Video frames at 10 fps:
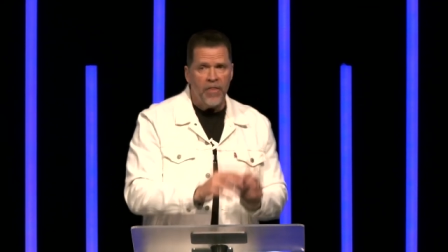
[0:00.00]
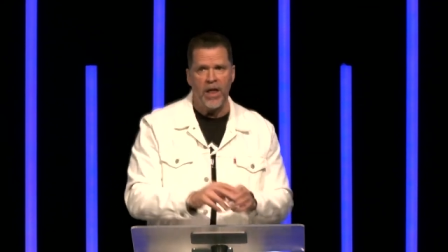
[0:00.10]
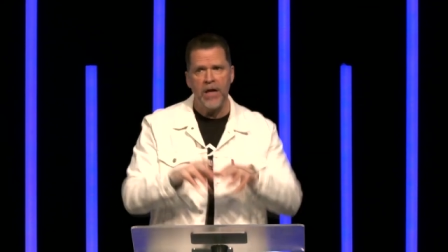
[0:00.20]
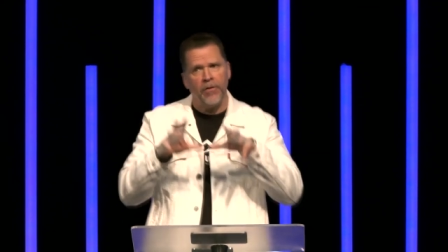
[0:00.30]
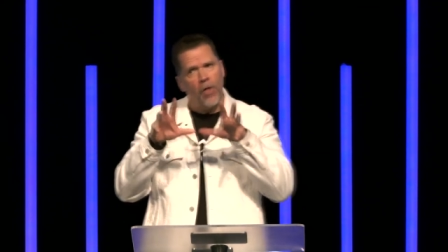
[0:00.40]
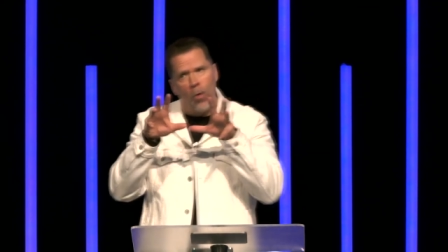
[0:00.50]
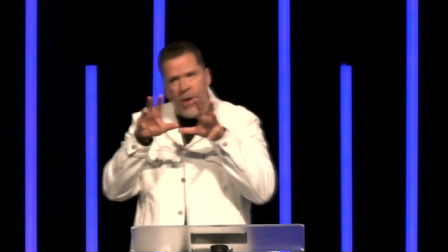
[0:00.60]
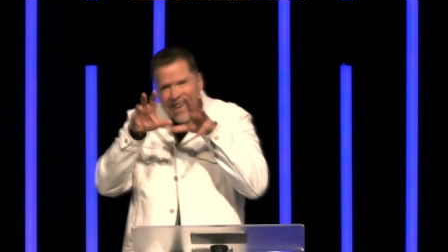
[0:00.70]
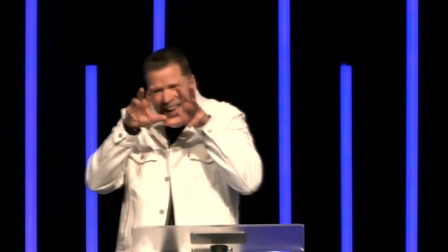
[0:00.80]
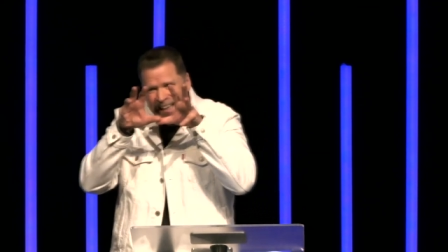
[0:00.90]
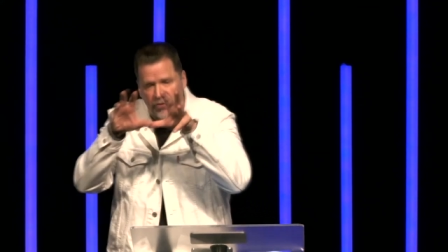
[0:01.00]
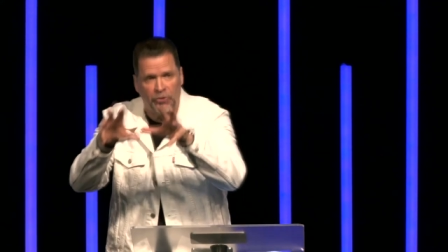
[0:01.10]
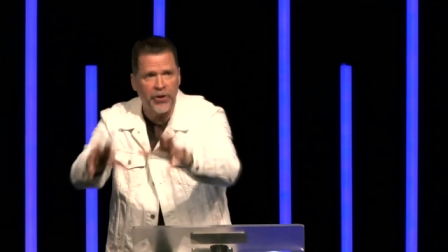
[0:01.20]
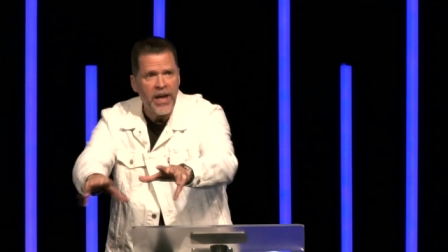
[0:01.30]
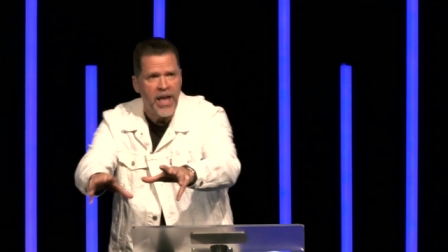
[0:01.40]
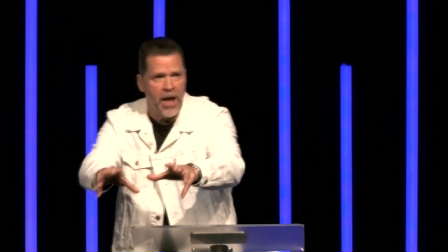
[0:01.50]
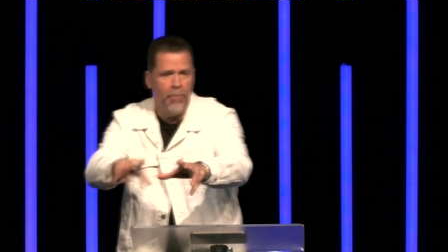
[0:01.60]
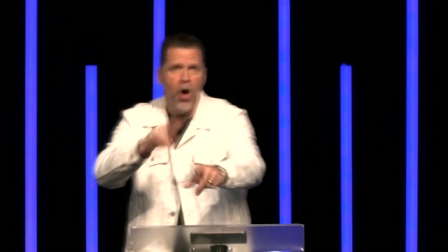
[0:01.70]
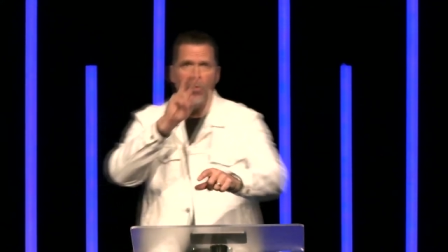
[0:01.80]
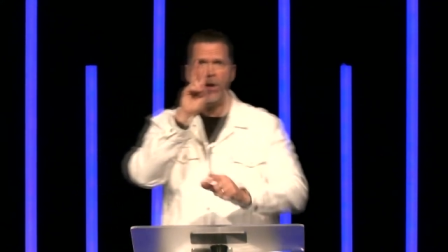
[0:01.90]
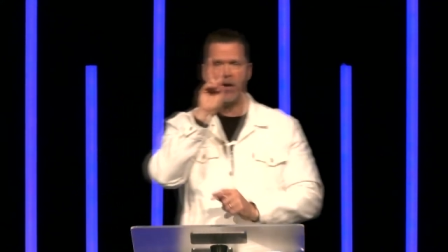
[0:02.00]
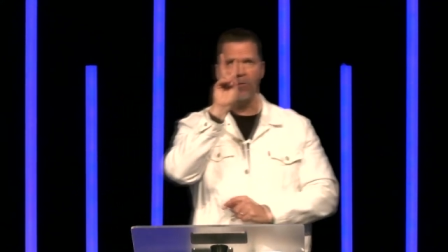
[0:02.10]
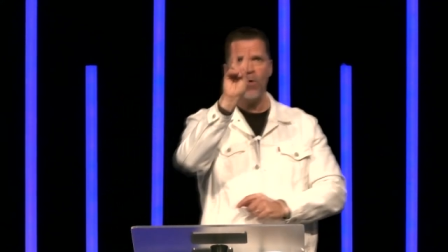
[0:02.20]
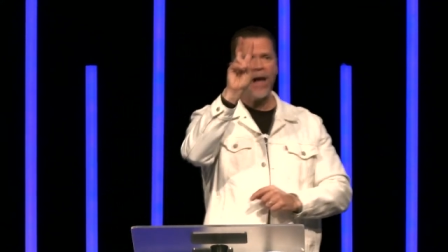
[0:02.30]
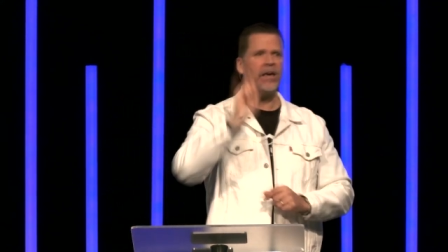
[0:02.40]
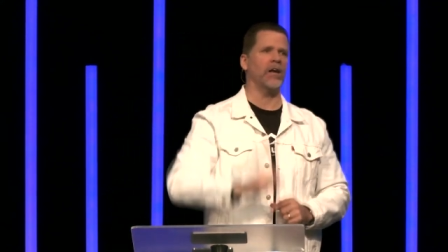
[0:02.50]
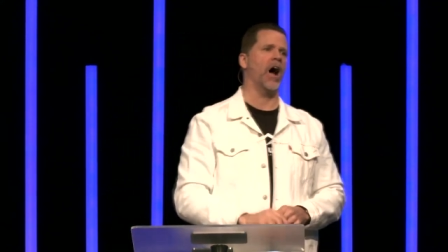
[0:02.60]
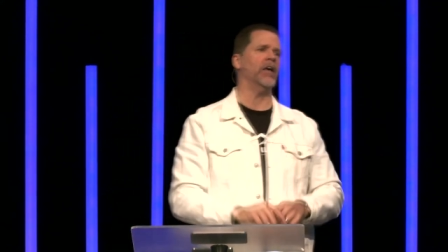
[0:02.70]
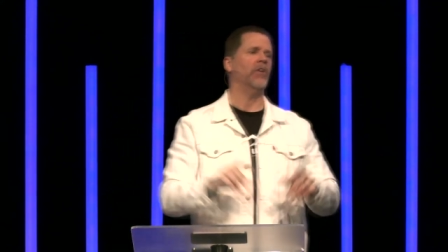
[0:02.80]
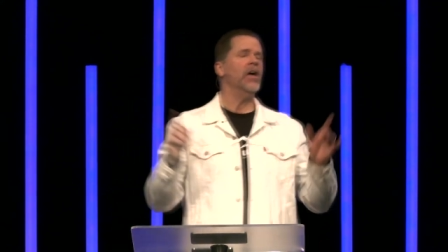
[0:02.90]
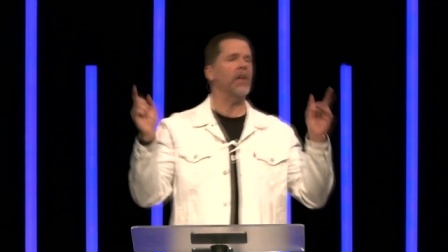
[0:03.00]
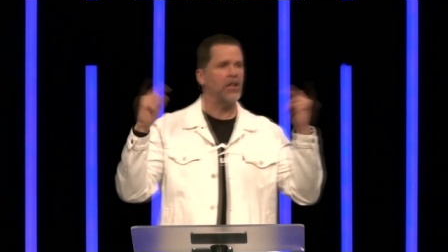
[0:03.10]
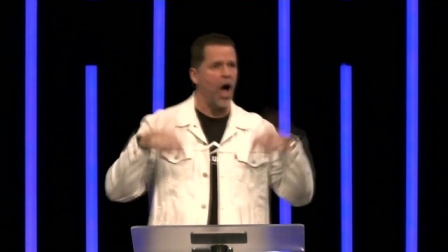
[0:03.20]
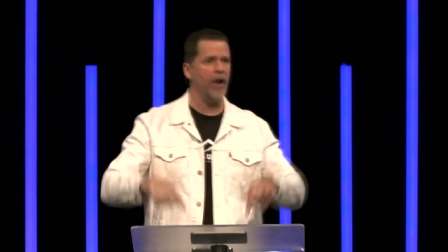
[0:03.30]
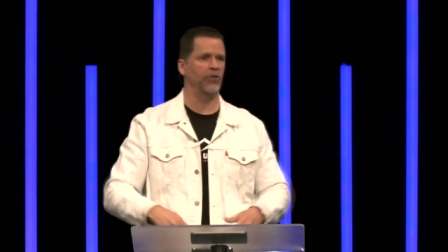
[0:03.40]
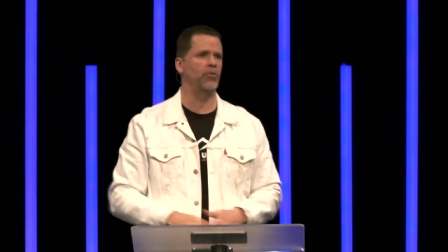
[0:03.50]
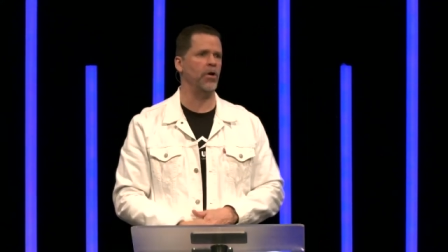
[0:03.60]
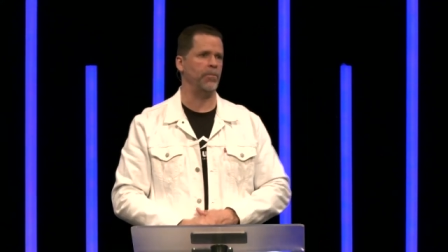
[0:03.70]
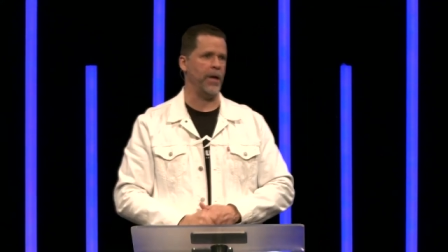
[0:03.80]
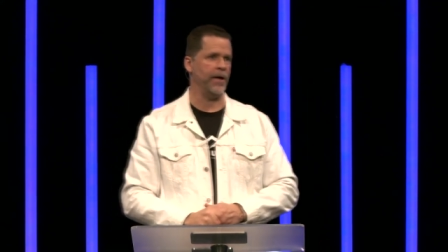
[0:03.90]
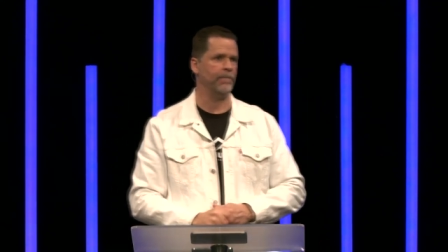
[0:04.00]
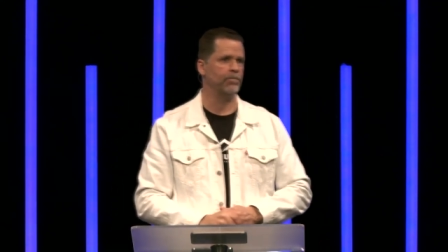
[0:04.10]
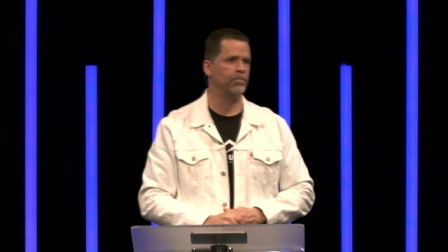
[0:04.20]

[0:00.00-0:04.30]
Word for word: That even though we can't see him, we can recognize that God is with me